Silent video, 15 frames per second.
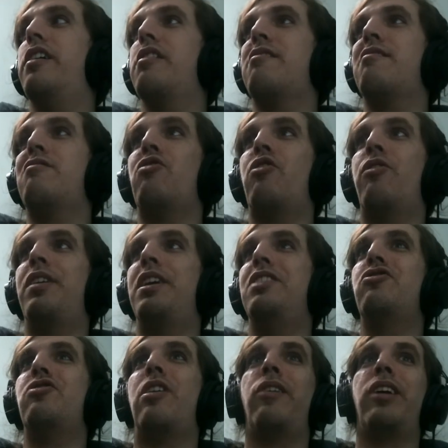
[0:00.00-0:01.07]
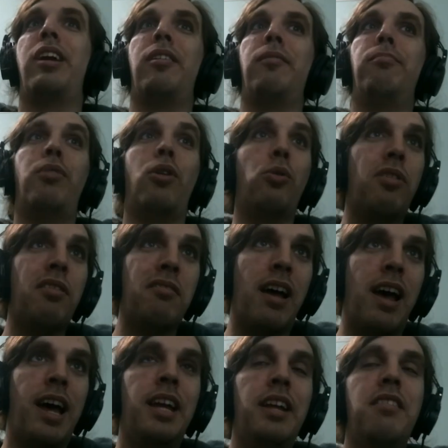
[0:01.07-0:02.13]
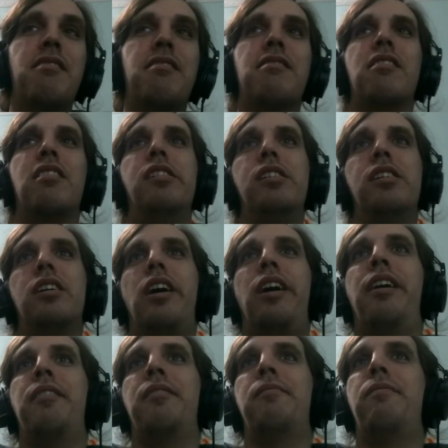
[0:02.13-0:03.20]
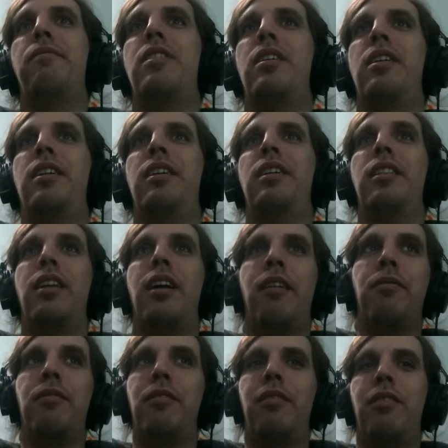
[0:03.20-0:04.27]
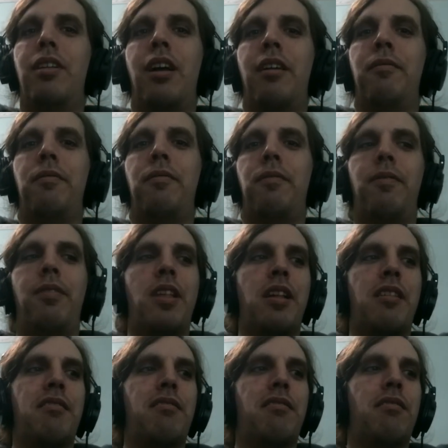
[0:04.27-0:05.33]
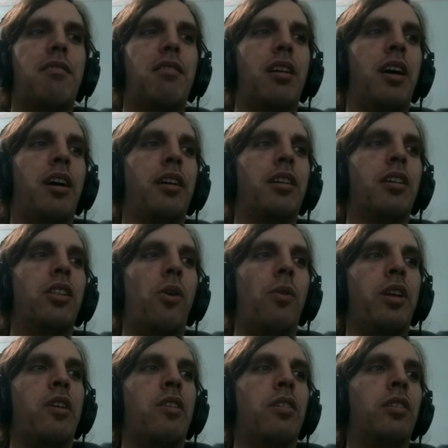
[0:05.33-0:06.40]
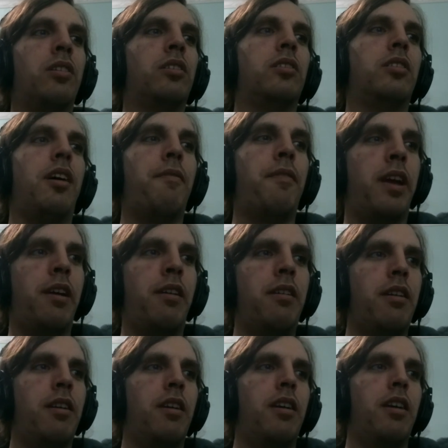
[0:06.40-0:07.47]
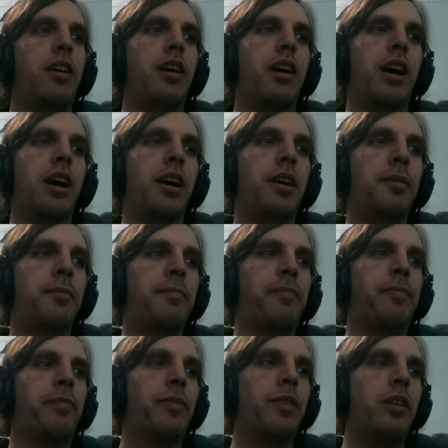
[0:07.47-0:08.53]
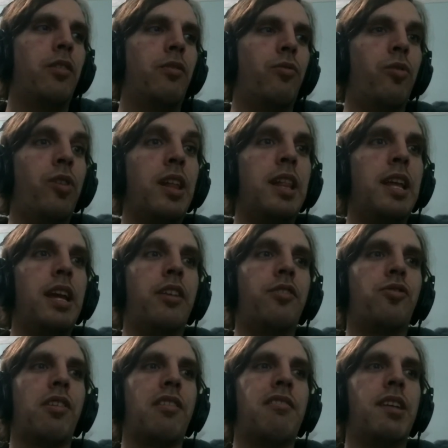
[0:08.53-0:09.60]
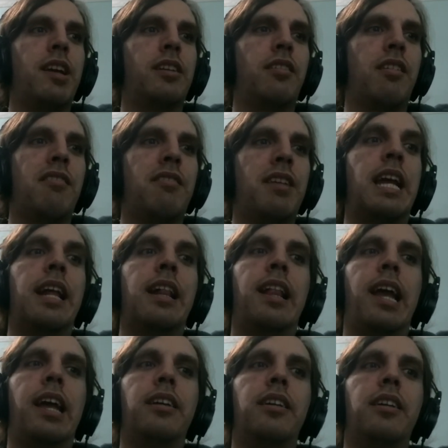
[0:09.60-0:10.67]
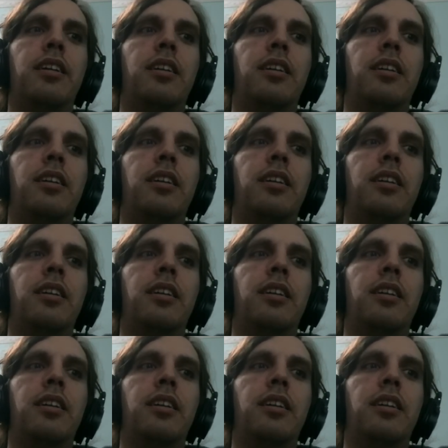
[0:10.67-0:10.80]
story showing both sides of this colonial affair. Really interesting to see the